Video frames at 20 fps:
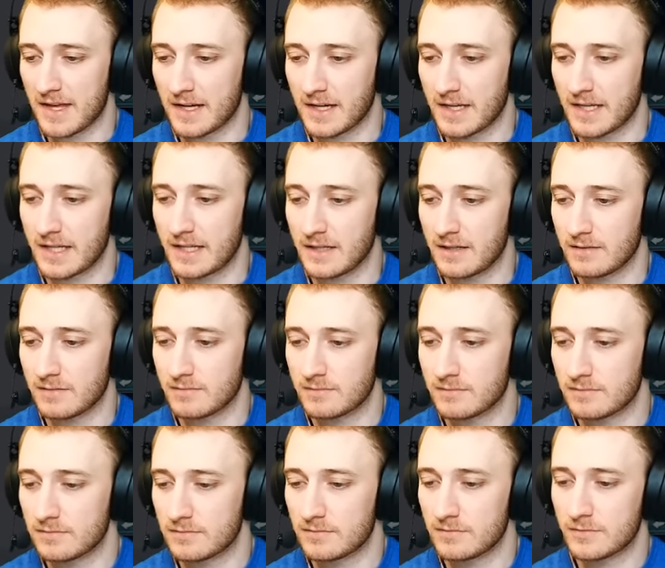thinking
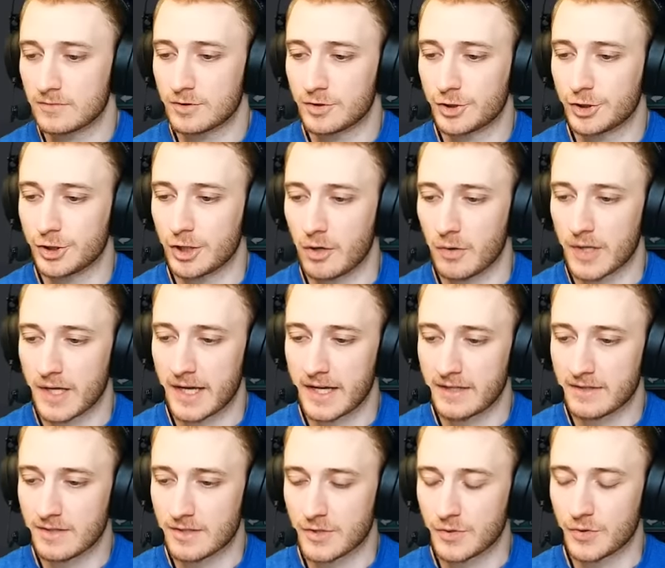
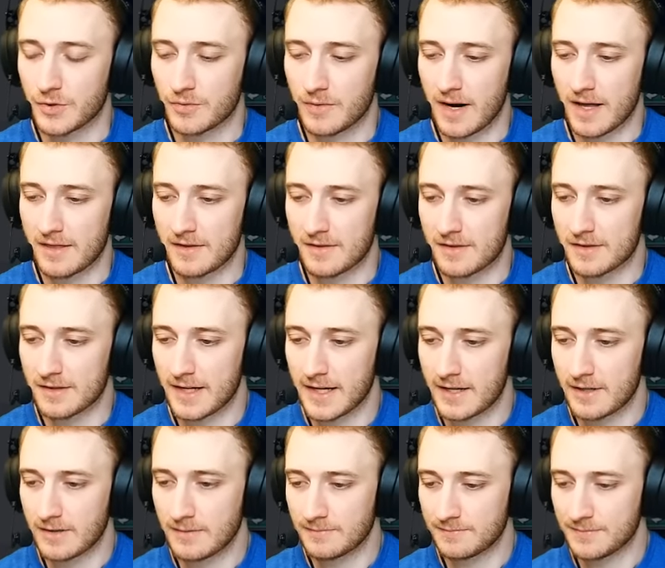showcase sooner rather than
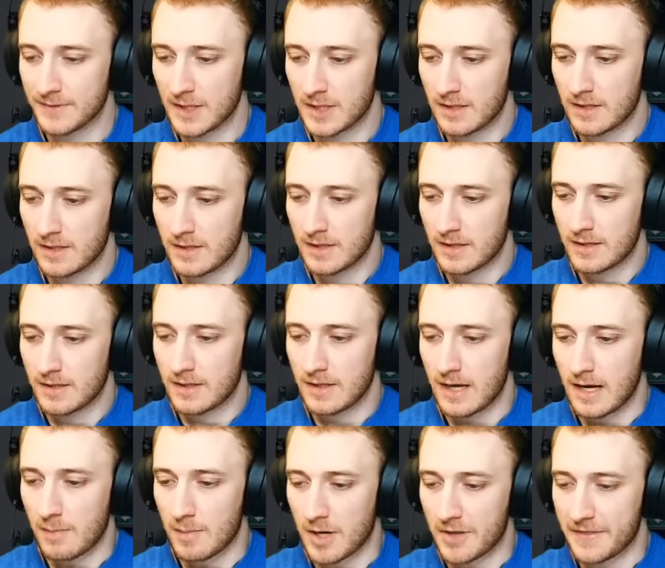later,
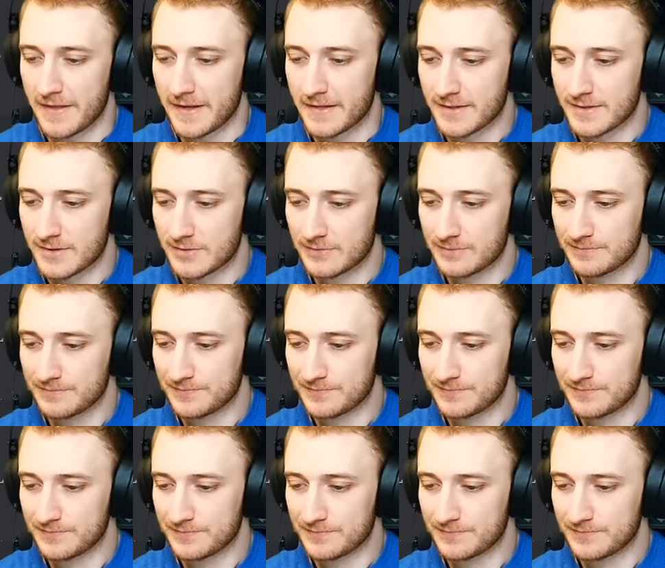I'm on this.